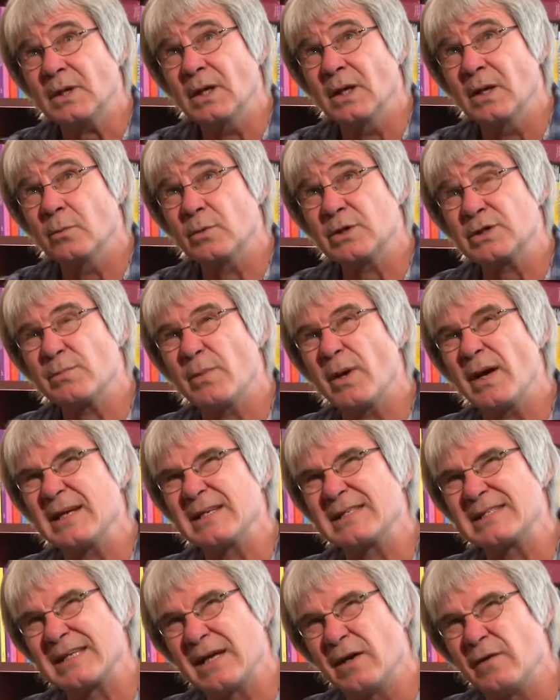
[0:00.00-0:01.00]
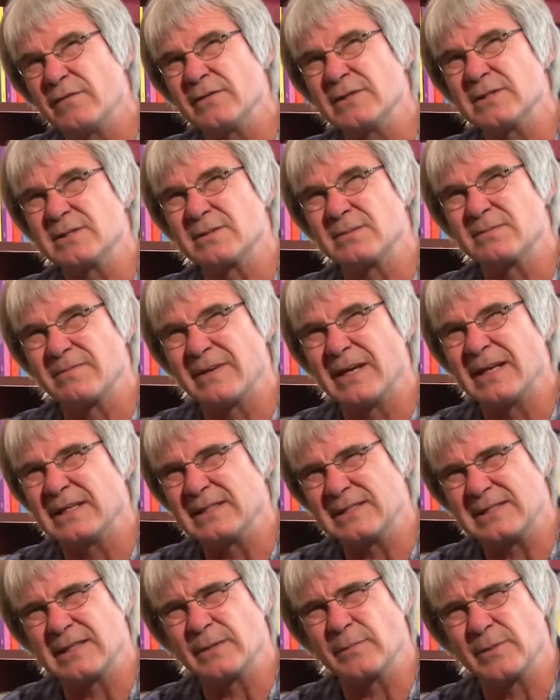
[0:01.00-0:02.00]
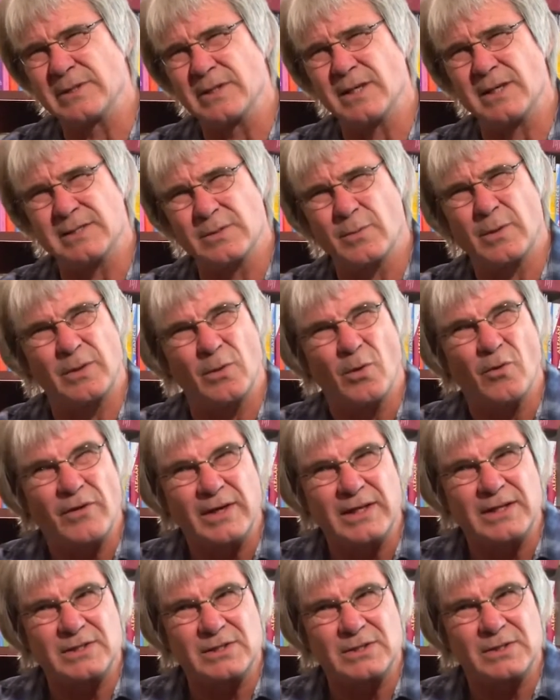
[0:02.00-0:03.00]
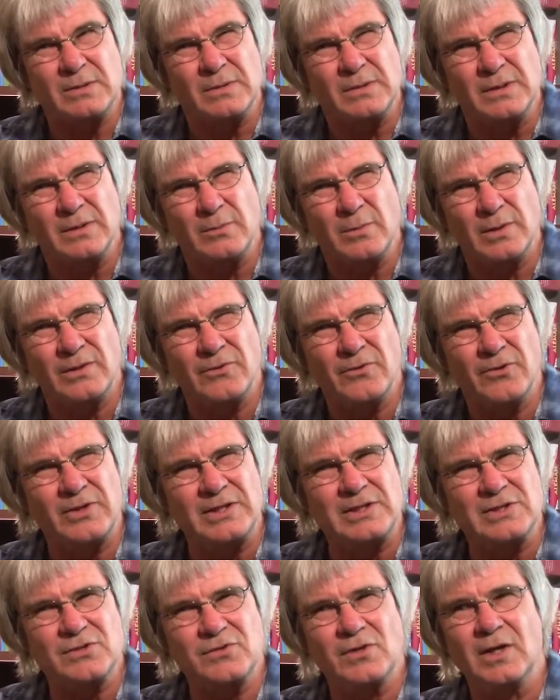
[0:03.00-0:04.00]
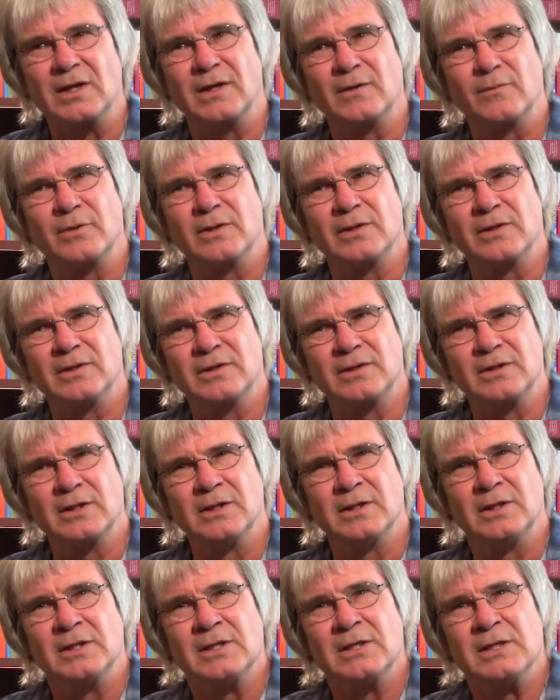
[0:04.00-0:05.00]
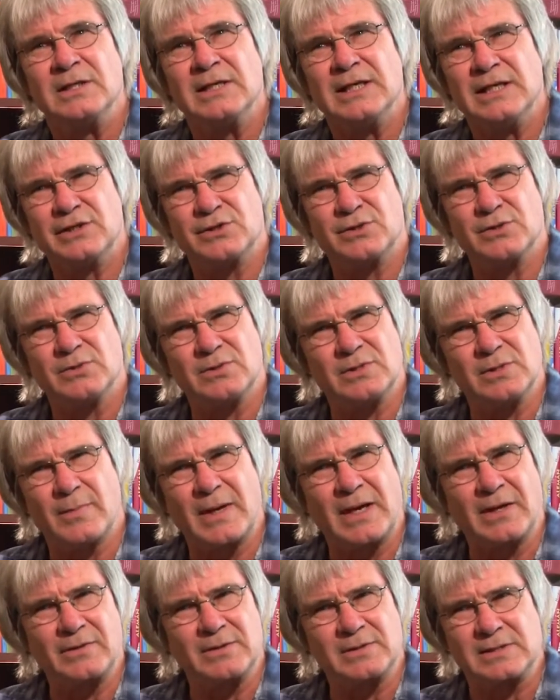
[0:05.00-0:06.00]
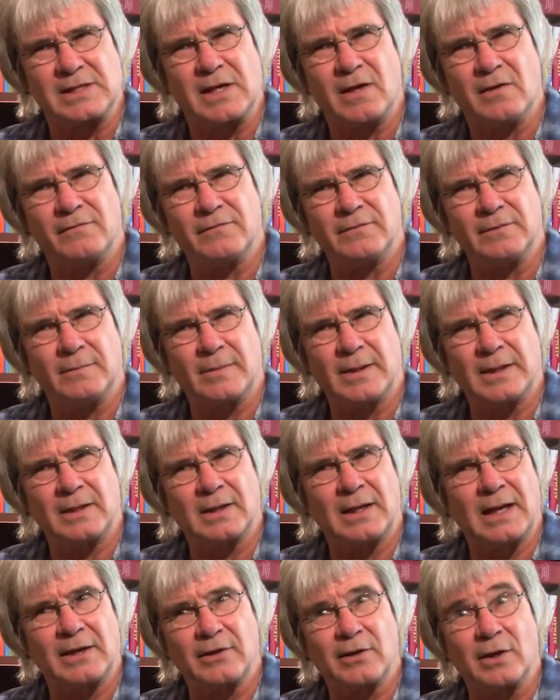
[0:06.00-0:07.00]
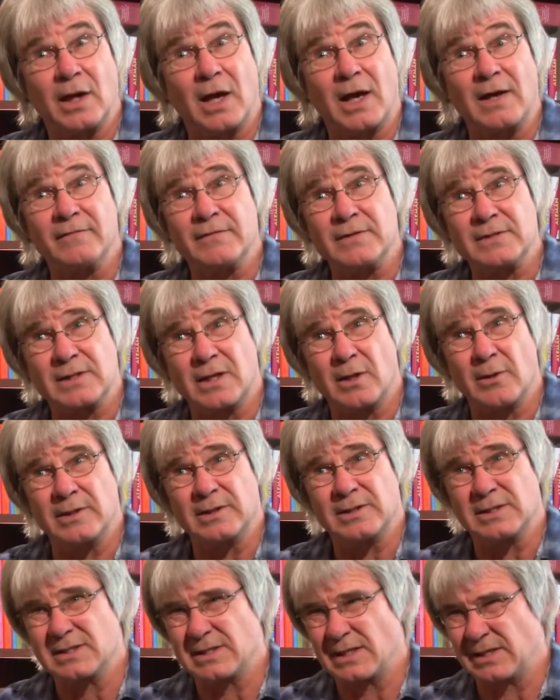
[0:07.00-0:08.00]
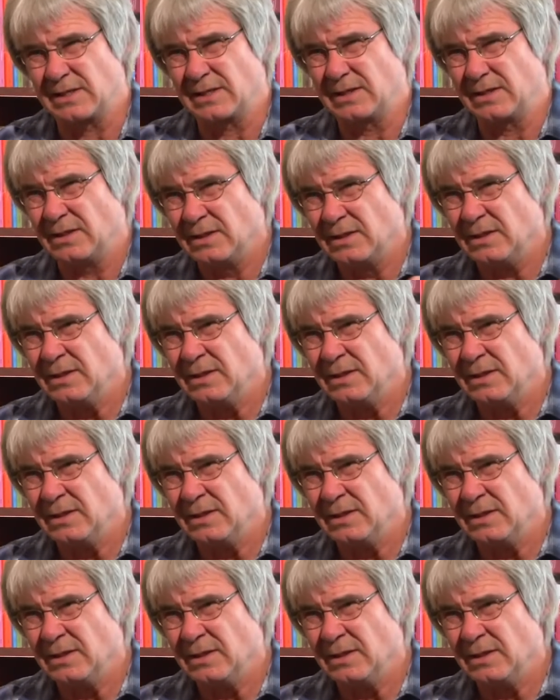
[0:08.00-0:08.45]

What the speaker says: which by itself is fairly stigmatizing. When you're already struggling with issues about yourself and about how your life is going, to suddenly